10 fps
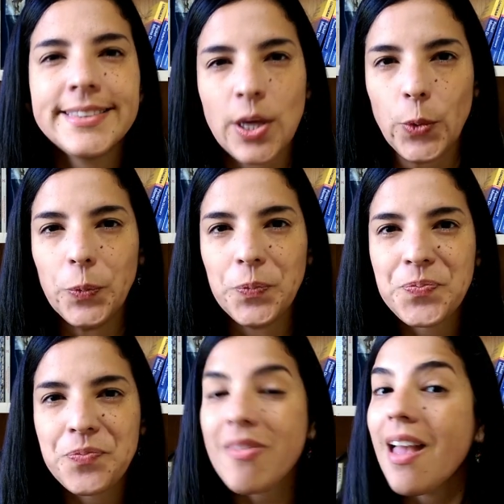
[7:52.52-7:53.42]
So
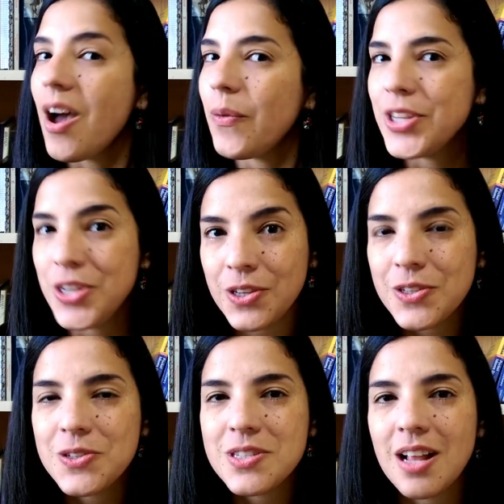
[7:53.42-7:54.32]
I want
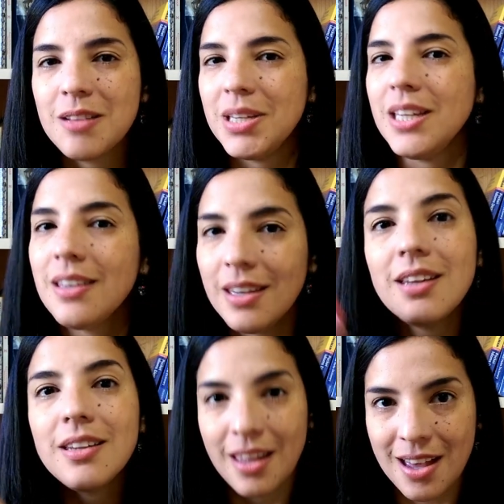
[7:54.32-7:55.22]
you to tell me
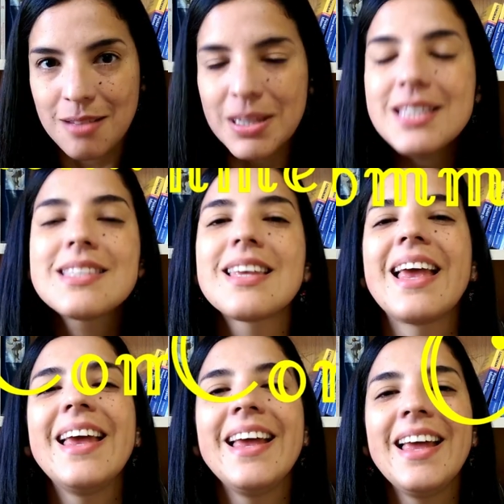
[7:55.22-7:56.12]
in the
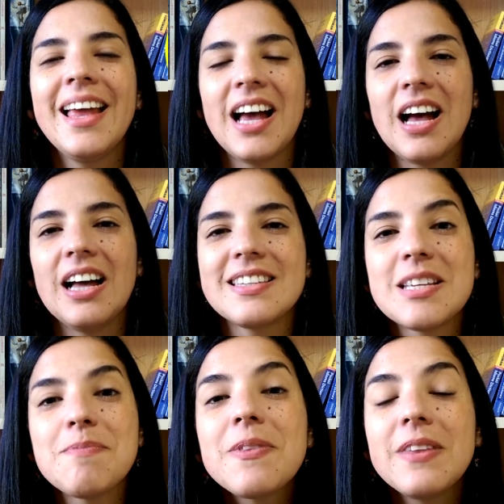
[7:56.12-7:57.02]
comments
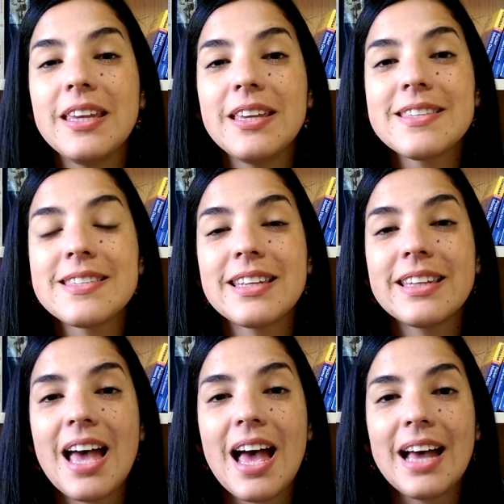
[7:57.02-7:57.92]
uh, some things
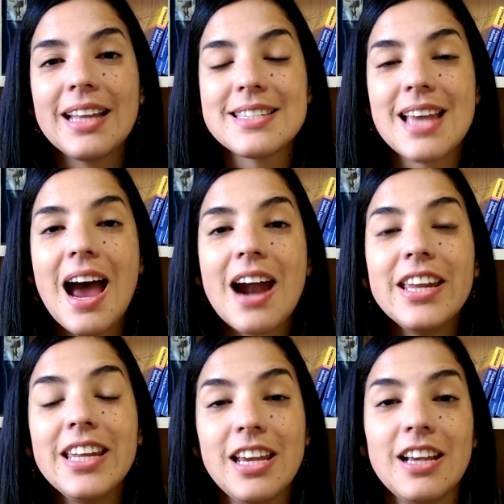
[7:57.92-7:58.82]
that
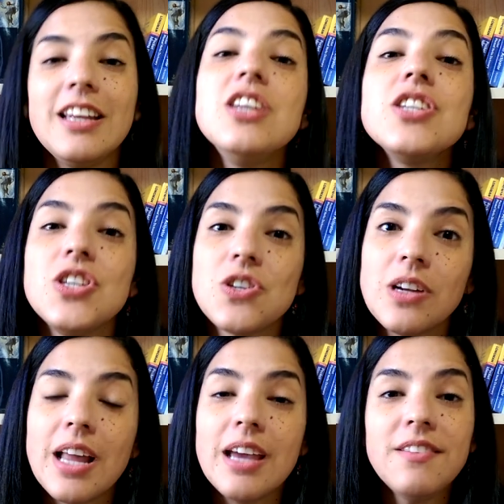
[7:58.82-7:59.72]
are in English in
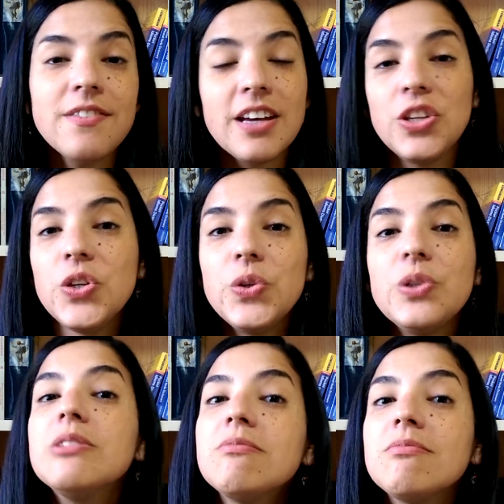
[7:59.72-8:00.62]
your life and
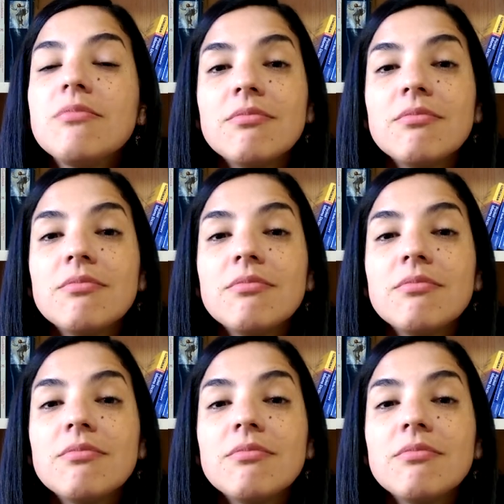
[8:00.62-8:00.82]
you